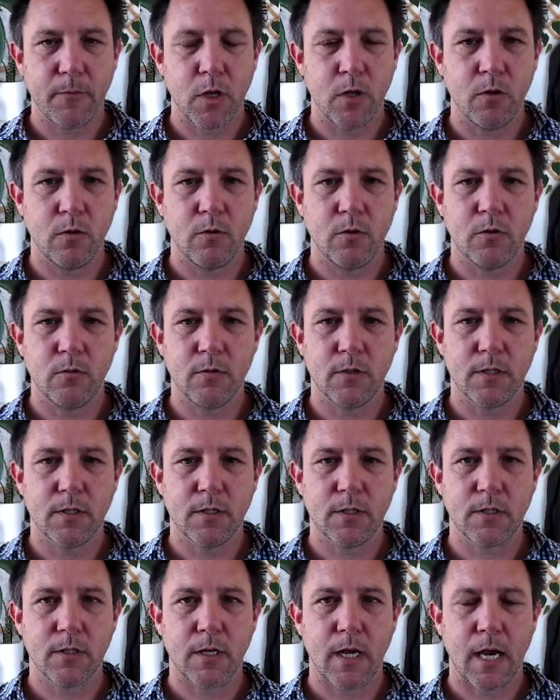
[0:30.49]
who's
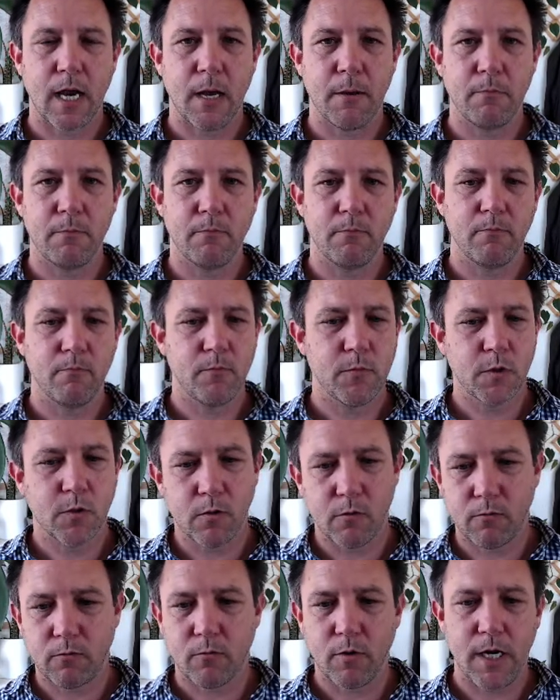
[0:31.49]

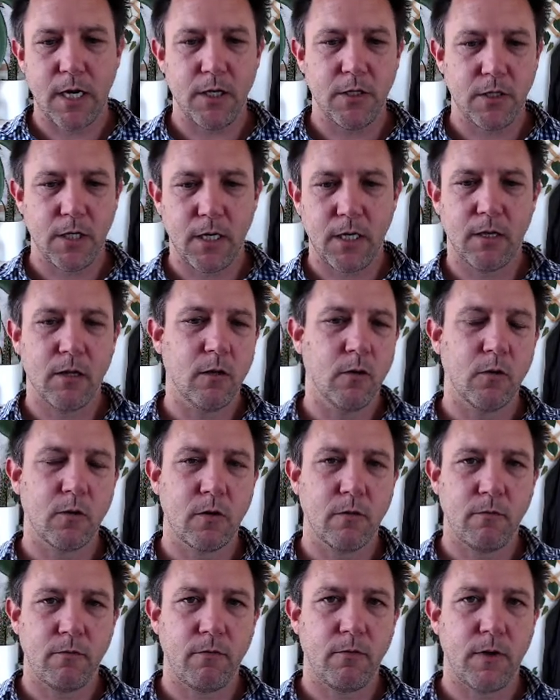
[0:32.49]
sort of rejigged the look
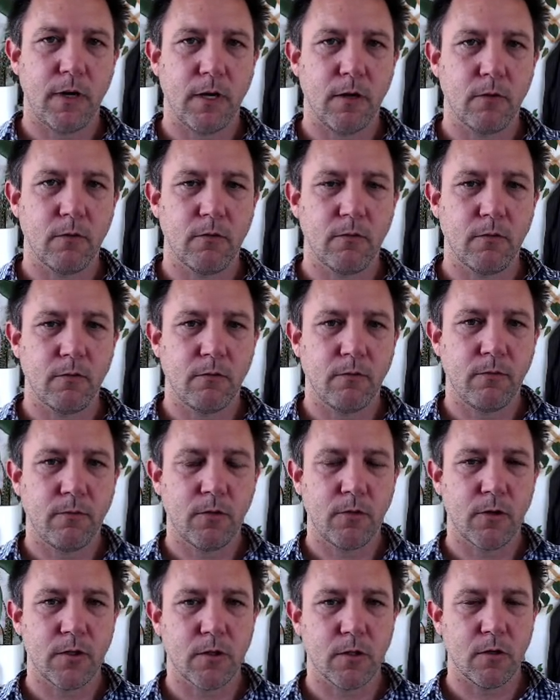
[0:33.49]
and feel
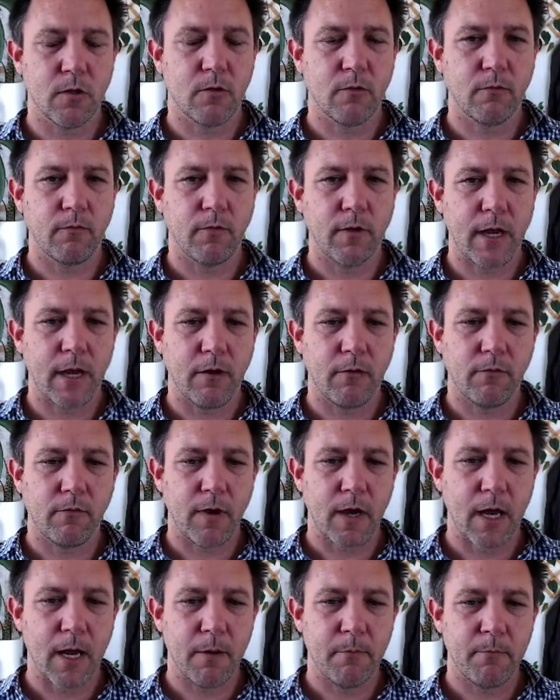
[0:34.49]
for Geelong Flower
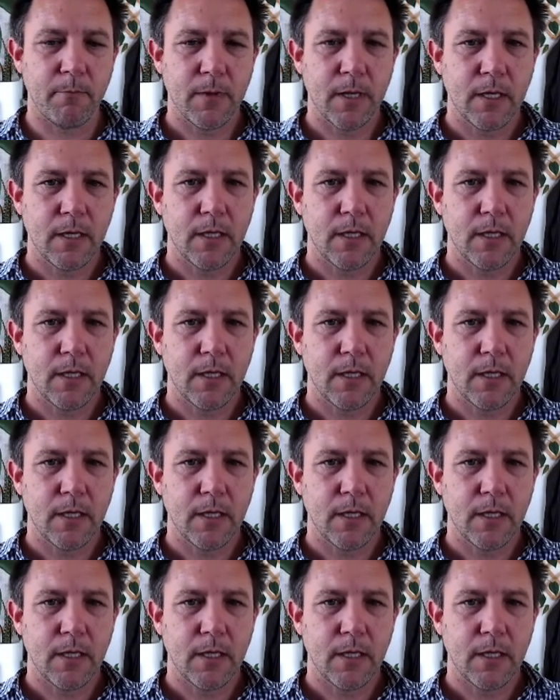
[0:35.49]
Farm,